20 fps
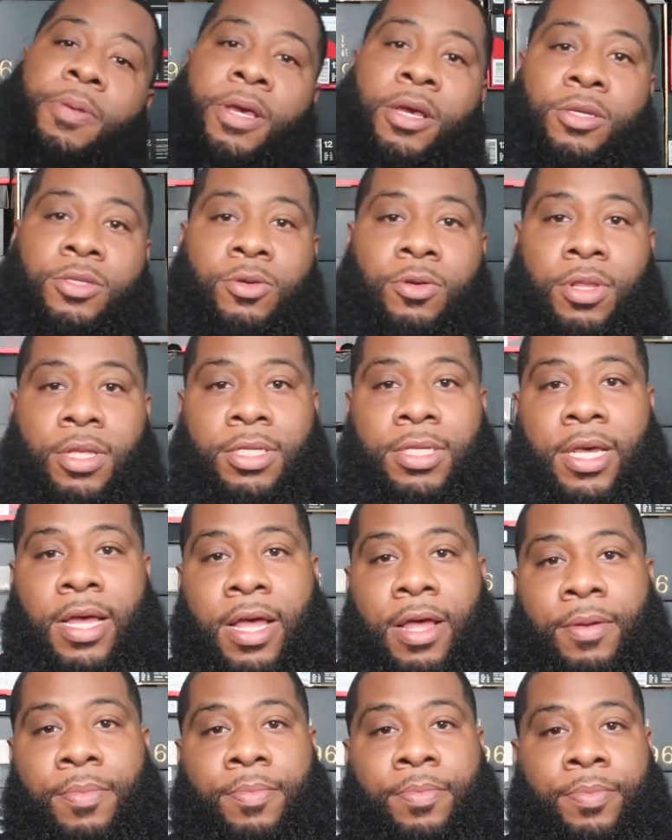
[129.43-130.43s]
pairs all the
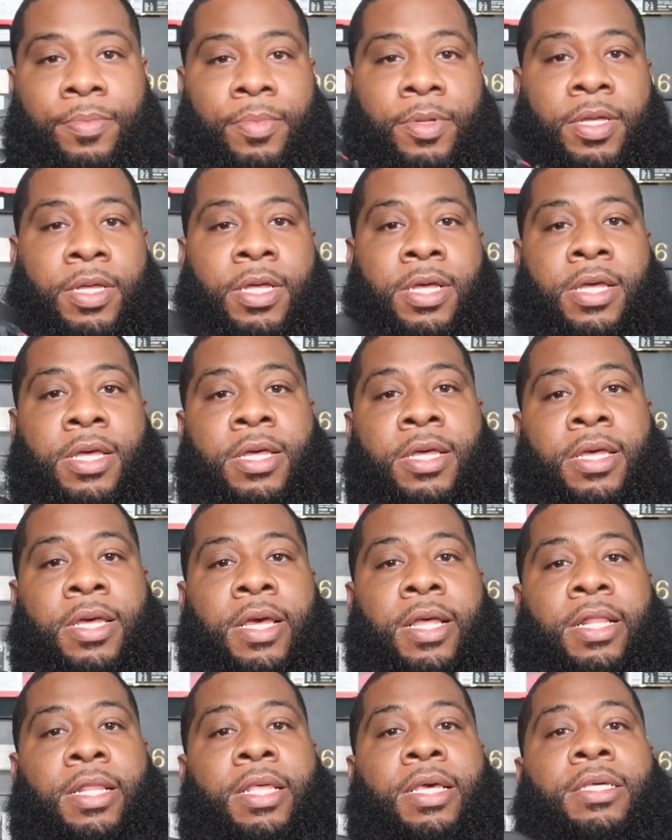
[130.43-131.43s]
time.
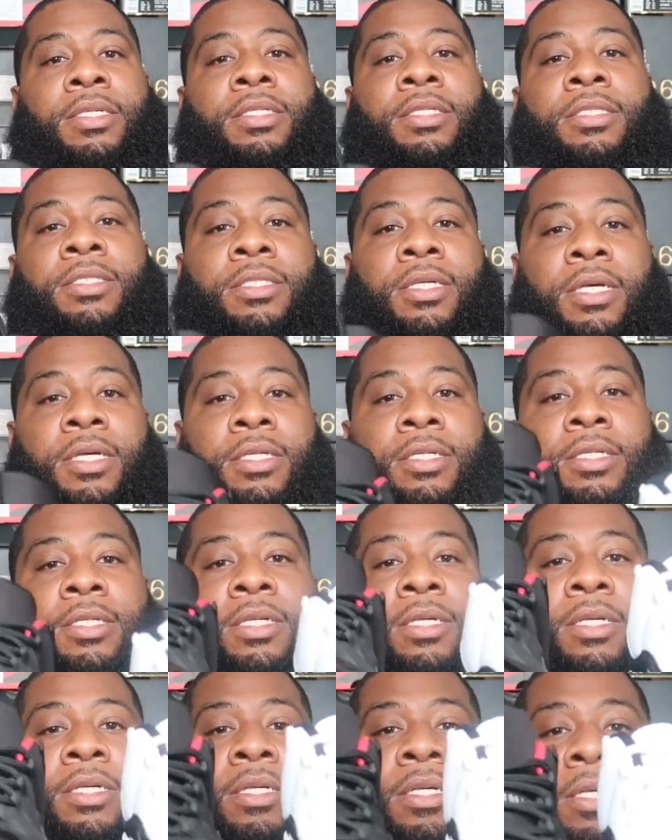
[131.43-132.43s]
And this is
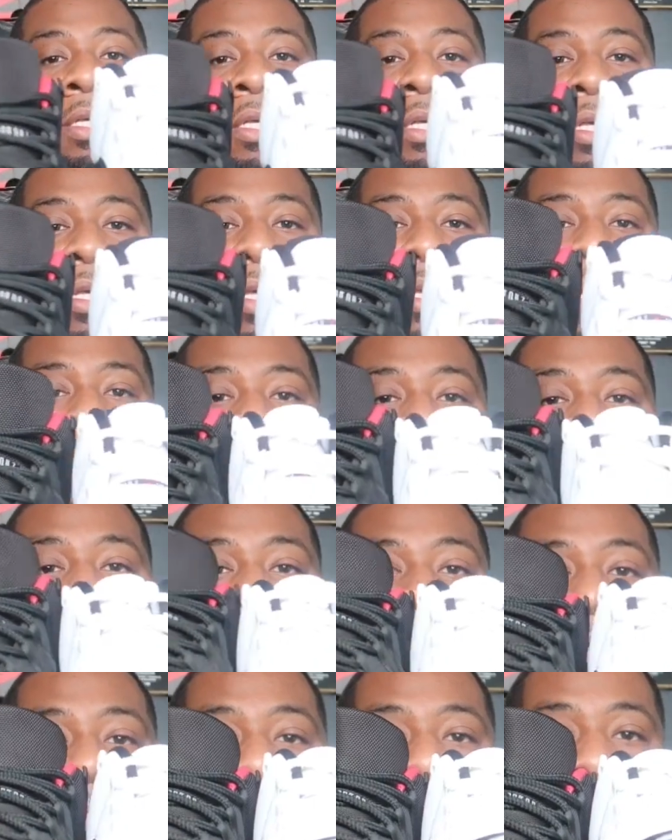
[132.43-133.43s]
just
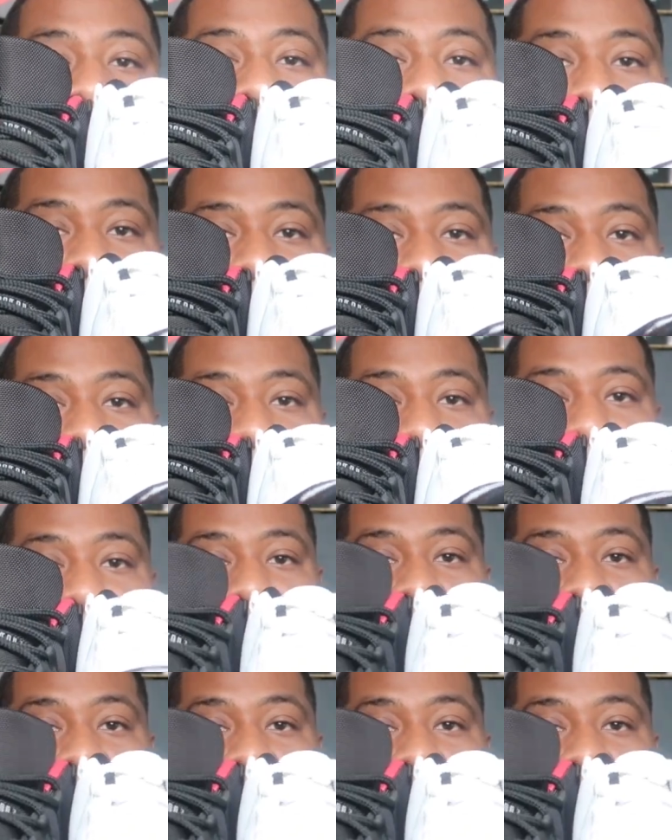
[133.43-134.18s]
basically,